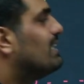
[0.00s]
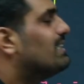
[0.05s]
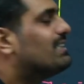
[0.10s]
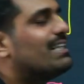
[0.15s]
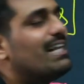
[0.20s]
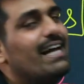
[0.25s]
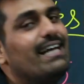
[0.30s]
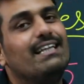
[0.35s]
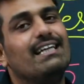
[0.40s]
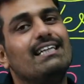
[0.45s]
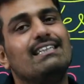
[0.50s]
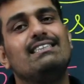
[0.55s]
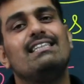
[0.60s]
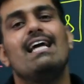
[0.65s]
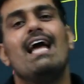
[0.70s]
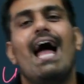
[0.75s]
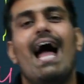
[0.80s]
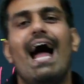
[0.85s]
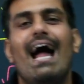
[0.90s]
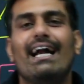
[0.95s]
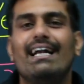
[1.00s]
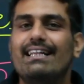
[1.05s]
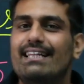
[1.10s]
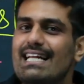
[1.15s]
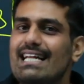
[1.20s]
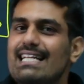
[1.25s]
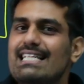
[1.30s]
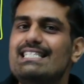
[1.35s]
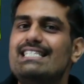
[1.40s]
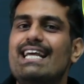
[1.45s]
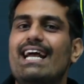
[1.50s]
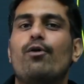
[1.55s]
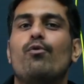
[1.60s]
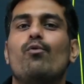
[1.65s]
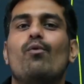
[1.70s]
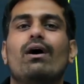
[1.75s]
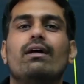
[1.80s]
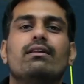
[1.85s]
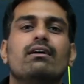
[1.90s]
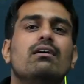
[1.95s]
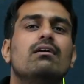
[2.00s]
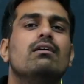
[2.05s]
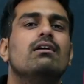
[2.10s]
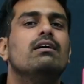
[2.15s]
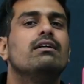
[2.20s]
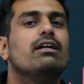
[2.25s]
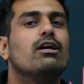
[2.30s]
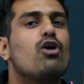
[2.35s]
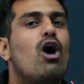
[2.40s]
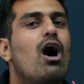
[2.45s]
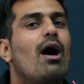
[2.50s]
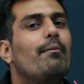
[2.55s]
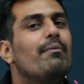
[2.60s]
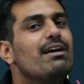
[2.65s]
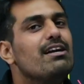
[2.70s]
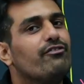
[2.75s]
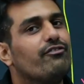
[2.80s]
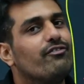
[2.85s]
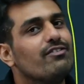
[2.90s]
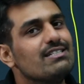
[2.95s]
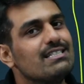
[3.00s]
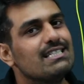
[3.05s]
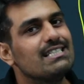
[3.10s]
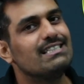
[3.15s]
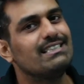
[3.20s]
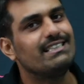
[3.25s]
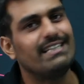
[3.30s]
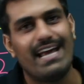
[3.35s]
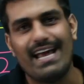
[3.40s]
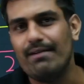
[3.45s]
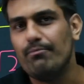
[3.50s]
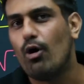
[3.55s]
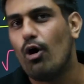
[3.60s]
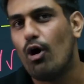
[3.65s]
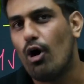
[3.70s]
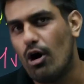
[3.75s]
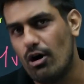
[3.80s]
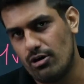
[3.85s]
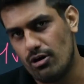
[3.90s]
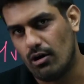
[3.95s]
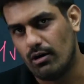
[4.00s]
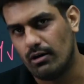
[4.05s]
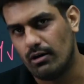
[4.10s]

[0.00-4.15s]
like this, and then check whether the common difference is same or not.